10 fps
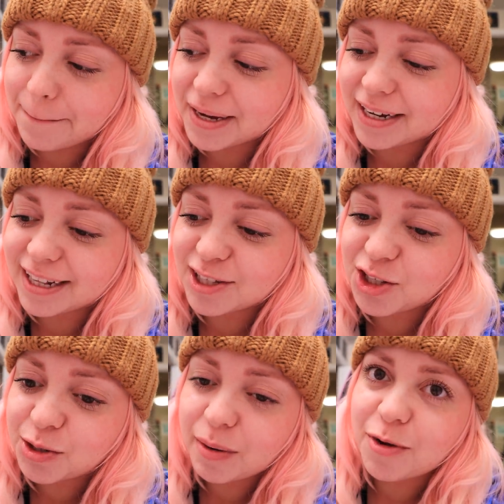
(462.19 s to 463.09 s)
but it's a
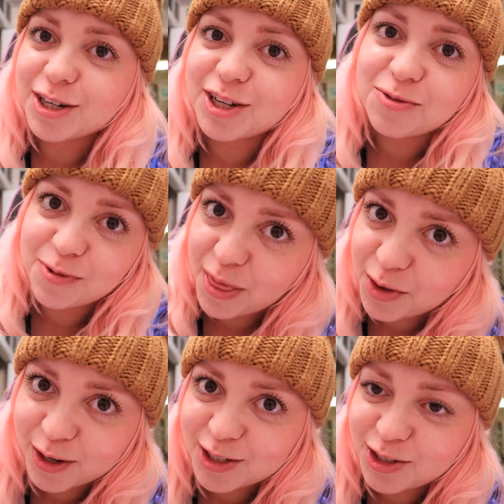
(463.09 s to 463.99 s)
show I'm watching with
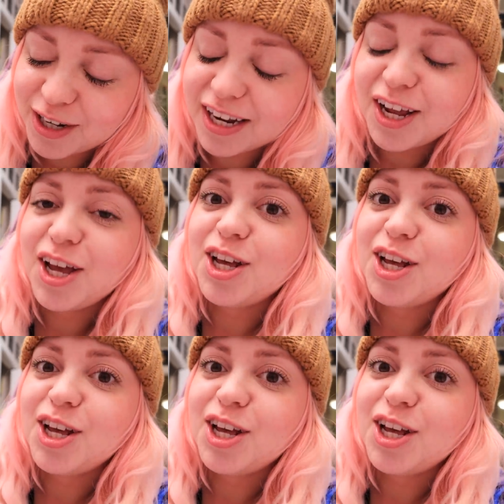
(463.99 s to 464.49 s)
Christian,